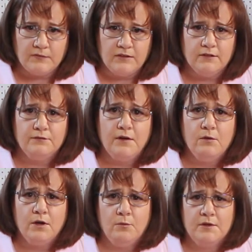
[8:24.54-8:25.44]
The
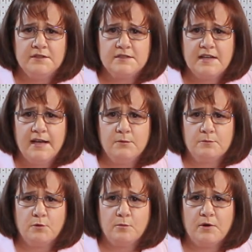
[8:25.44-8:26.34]
Voco wouldn't take with
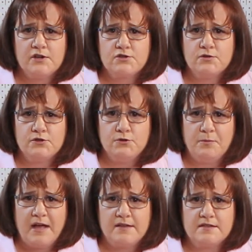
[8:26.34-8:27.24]
more pressure in 2
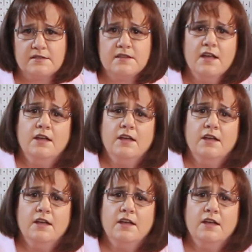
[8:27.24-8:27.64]
passes,